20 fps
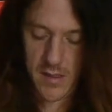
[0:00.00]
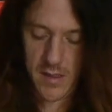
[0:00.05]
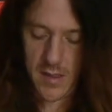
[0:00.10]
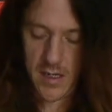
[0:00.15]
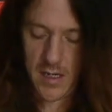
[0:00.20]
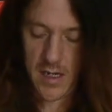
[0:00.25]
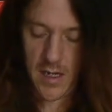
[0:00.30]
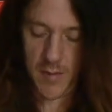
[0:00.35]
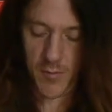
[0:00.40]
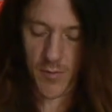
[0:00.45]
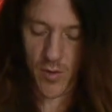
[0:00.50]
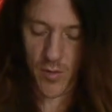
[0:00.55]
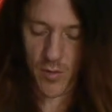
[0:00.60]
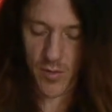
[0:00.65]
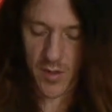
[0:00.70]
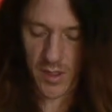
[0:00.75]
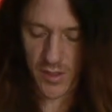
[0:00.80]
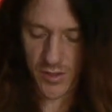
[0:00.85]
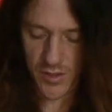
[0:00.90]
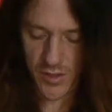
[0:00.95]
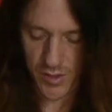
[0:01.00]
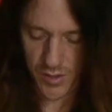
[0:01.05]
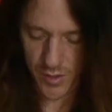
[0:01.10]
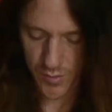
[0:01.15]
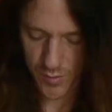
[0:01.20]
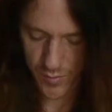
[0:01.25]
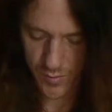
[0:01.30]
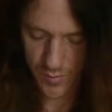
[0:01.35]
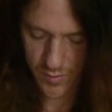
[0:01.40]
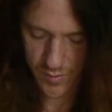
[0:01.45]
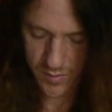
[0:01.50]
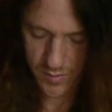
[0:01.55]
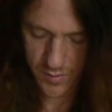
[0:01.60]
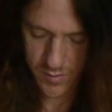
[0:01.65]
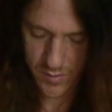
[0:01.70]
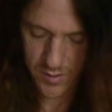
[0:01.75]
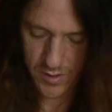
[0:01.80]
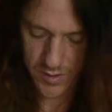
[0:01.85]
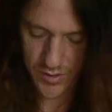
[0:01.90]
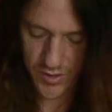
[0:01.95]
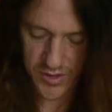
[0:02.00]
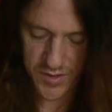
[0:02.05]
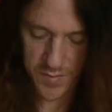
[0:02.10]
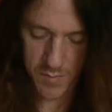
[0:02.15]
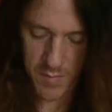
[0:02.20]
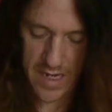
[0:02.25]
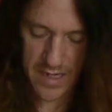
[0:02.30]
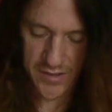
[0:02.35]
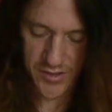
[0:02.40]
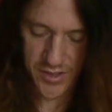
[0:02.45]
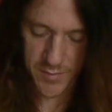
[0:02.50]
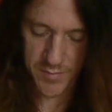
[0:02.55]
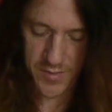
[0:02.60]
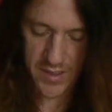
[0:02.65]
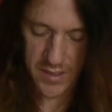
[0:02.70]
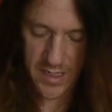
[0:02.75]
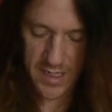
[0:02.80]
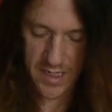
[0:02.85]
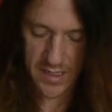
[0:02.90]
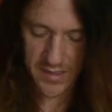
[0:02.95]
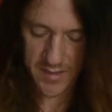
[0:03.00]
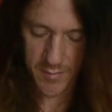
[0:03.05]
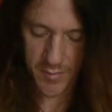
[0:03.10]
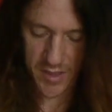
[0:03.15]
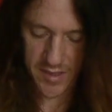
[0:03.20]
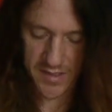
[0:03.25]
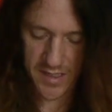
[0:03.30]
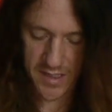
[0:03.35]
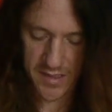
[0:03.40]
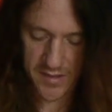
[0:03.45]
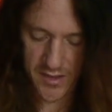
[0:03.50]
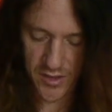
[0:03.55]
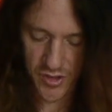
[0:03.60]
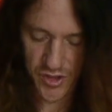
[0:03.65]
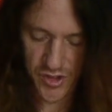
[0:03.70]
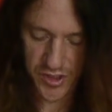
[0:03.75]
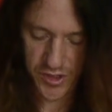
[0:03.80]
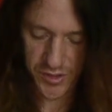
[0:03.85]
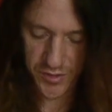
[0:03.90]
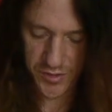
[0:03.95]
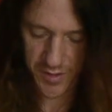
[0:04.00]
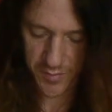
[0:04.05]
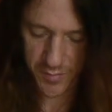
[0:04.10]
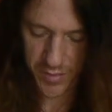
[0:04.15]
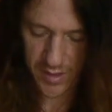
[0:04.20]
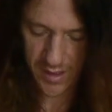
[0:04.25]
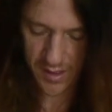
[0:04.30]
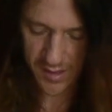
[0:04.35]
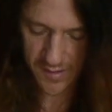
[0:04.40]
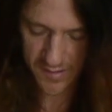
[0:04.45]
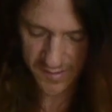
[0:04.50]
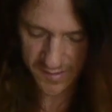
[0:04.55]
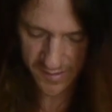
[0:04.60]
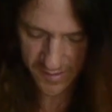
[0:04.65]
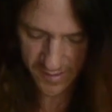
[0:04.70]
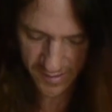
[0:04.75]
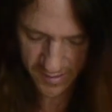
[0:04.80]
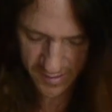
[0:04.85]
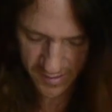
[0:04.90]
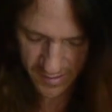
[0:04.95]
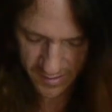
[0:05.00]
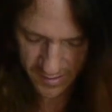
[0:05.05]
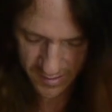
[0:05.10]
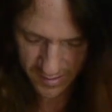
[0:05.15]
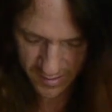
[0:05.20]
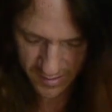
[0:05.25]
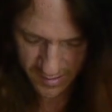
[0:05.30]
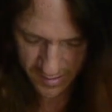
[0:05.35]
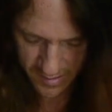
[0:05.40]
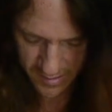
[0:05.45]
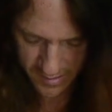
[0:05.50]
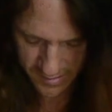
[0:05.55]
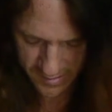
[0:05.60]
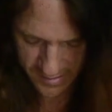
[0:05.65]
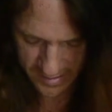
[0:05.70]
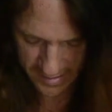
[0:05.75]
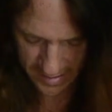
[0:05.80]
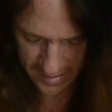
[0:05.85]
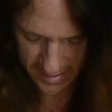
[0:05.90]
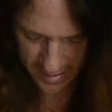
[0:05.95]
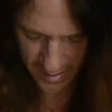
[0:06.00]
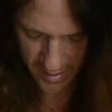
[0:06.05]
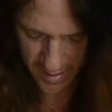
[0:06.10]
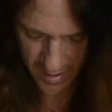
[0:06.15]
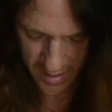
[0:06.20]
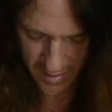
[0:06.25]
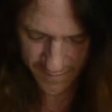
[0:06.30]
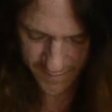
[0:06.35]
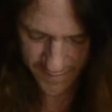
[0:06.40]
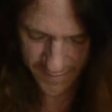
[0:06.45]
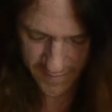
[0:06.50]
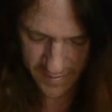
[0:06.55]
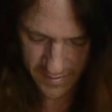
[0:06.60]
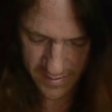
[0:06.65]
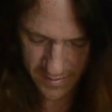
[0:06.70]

and I'm going to just match up the legs. I'm going to take this shielded piece, take it off,